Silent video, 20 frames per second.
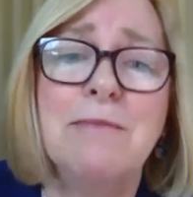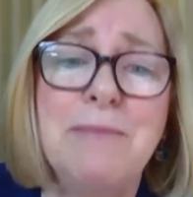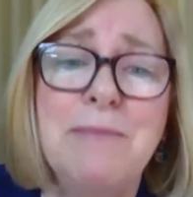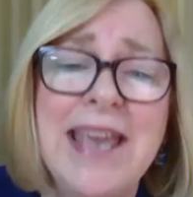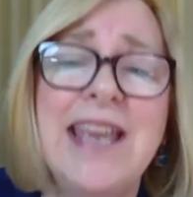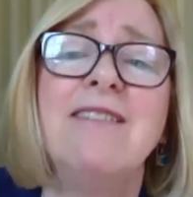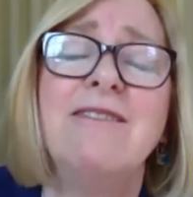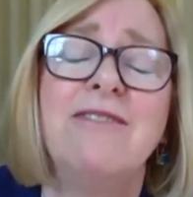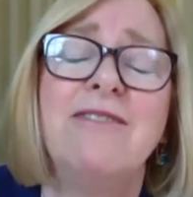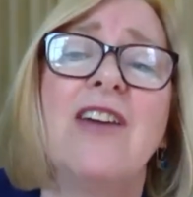
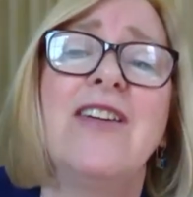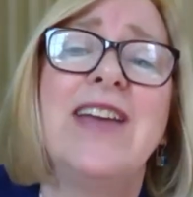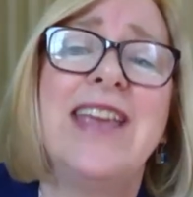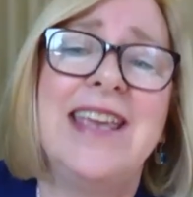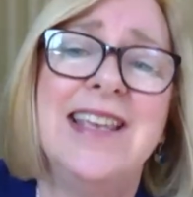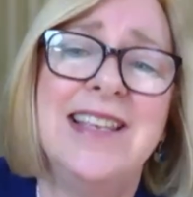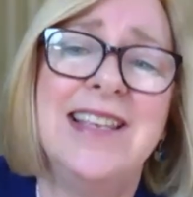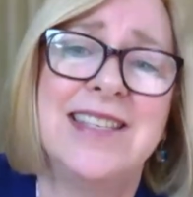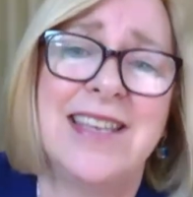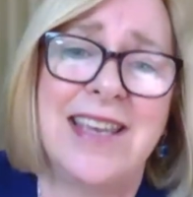make it very
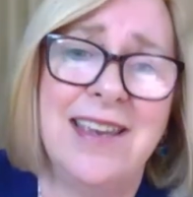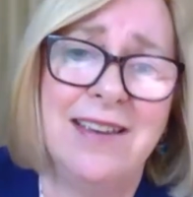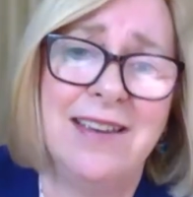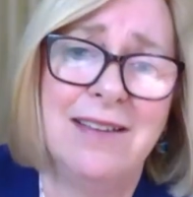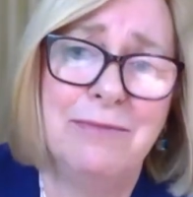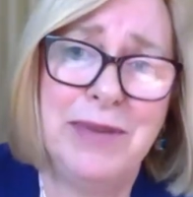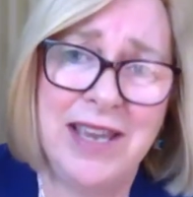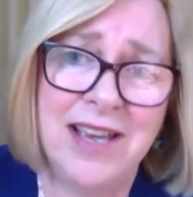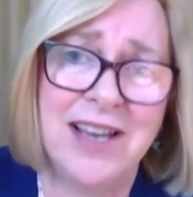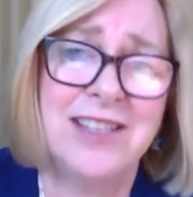easy
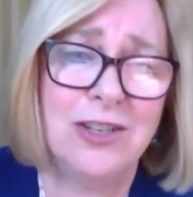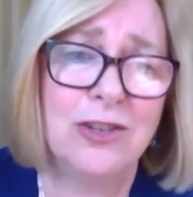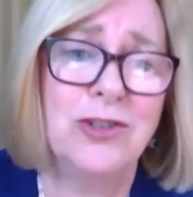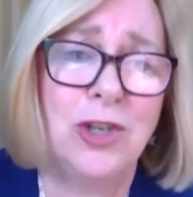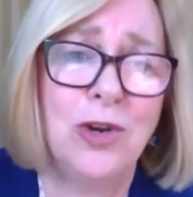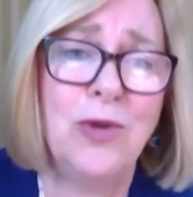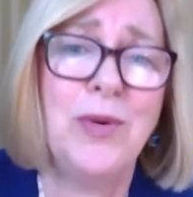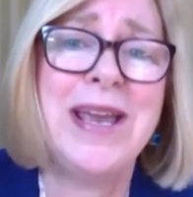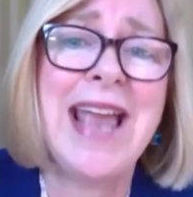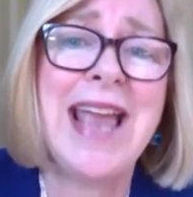because yeah. they're
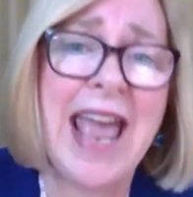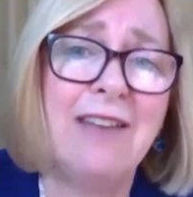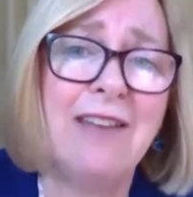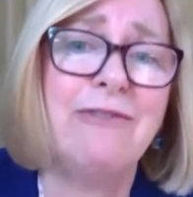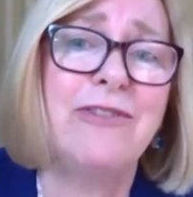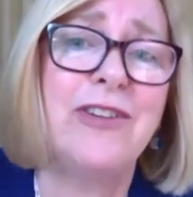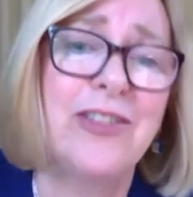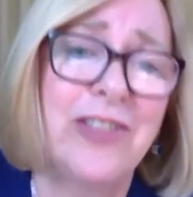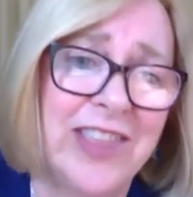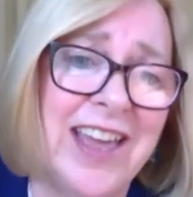doing
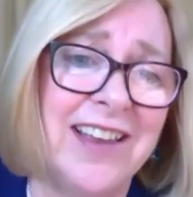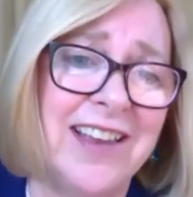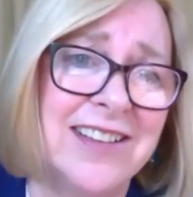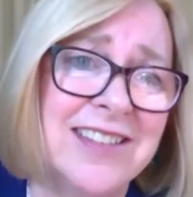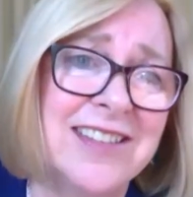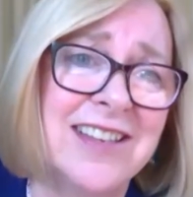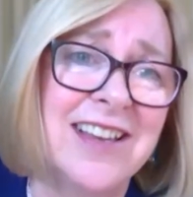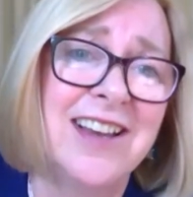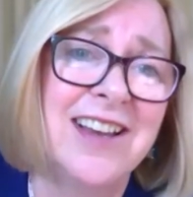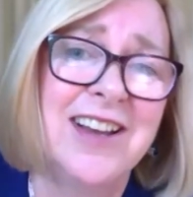hateful
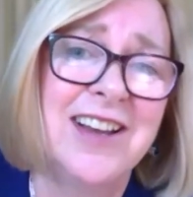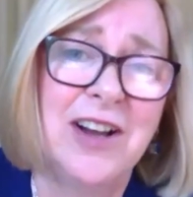things.